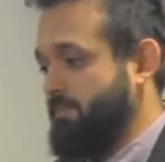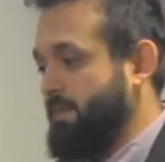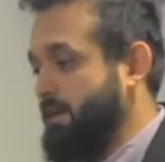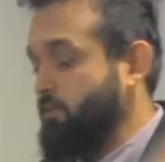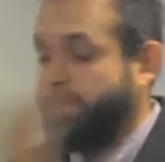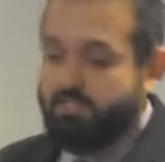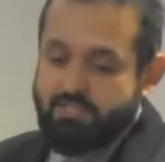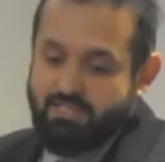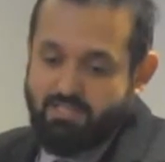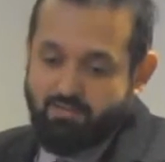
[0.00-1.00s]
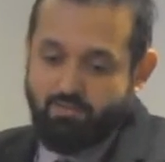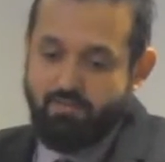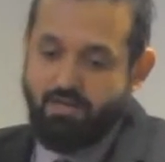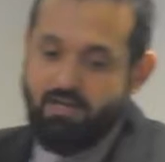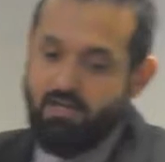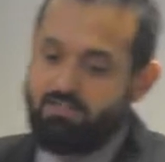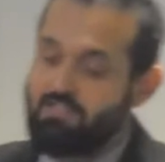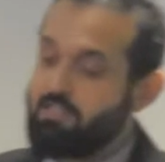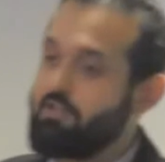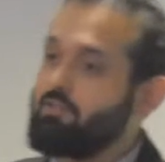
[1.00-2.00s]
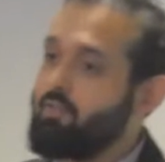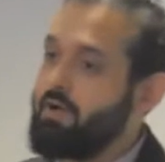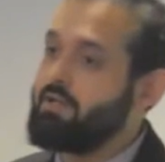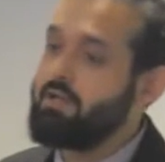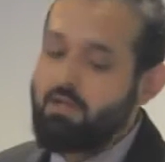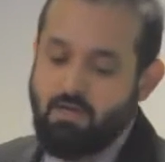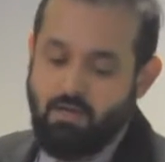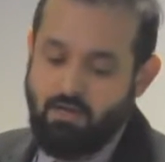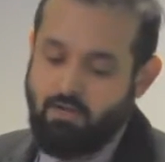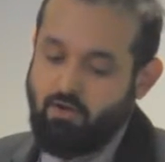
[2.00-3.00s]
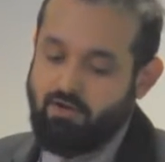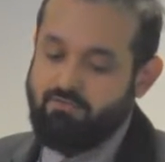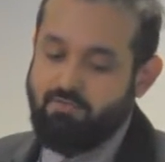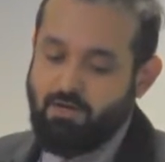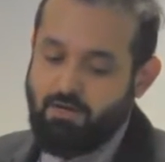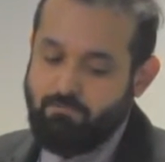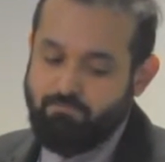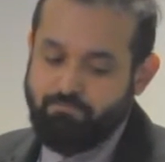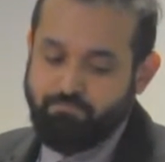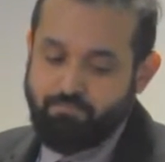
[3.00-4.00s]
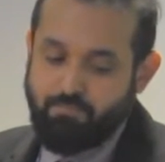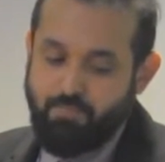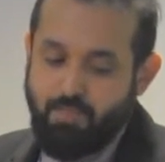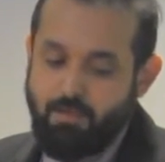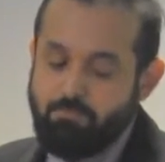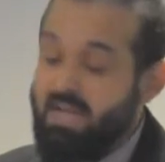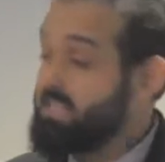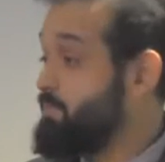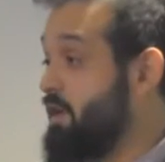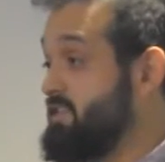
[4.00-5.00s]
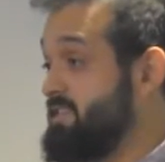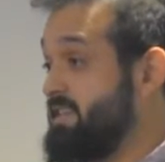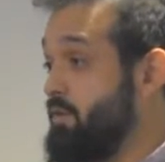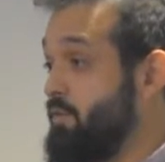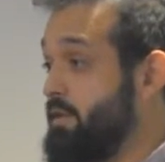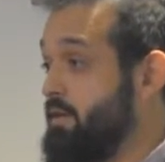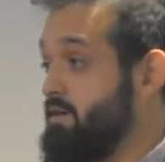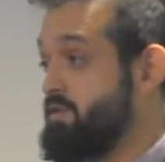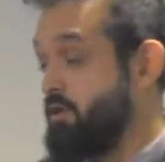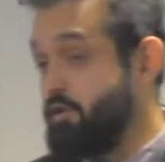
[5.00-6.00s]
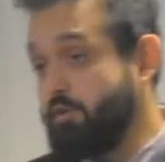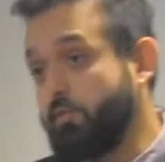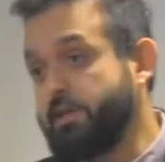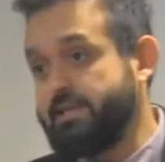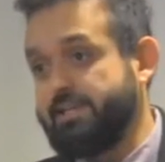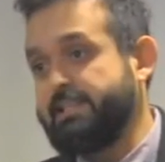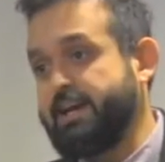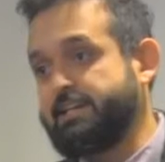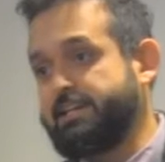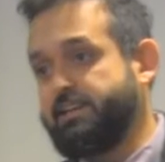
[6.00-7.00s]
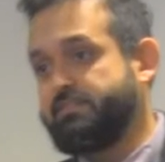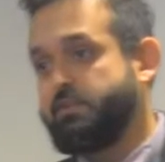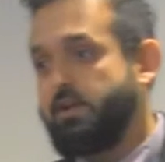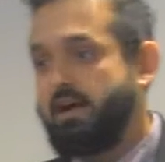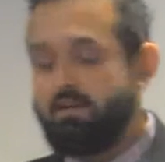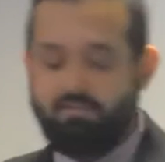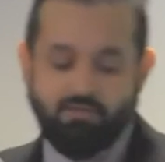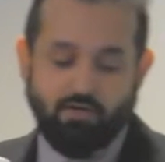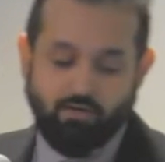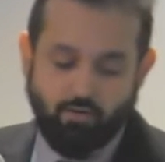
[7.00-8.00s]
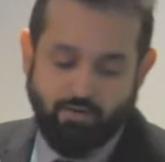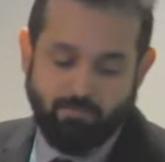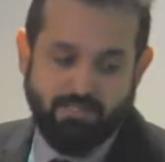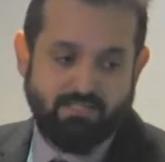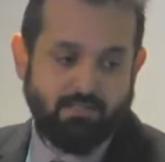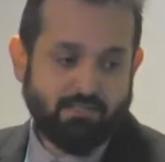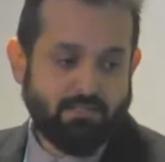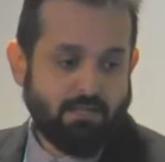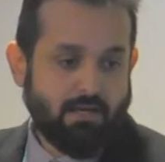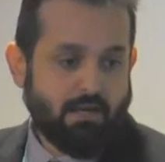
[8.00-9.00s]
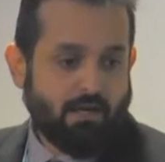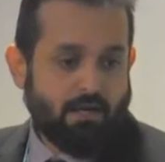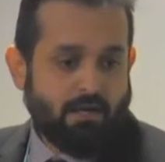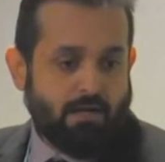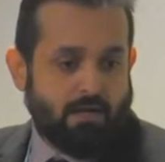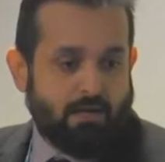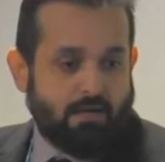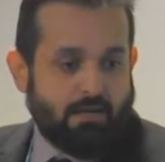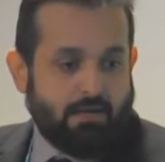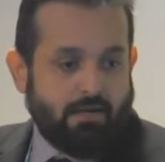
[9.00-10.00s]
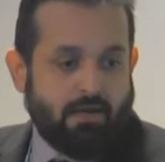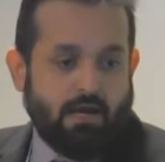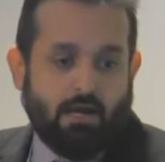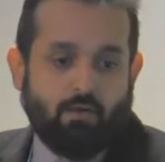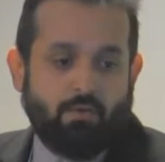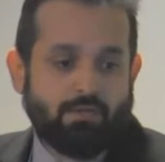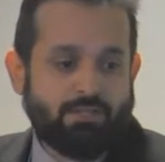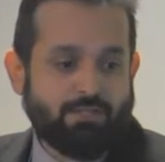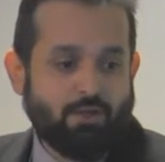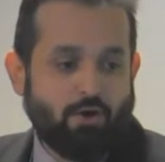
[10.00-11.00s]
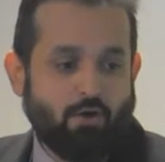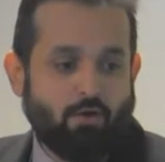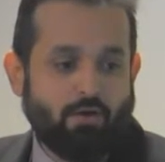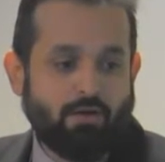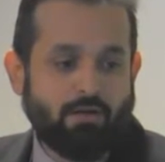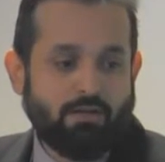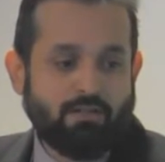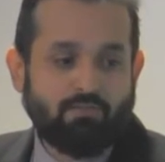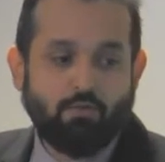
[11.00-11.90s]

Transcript: migrate your data to a warehouse, and you can run a lot of batch processing over there. So you would need that data if you want to grow your business. How? So the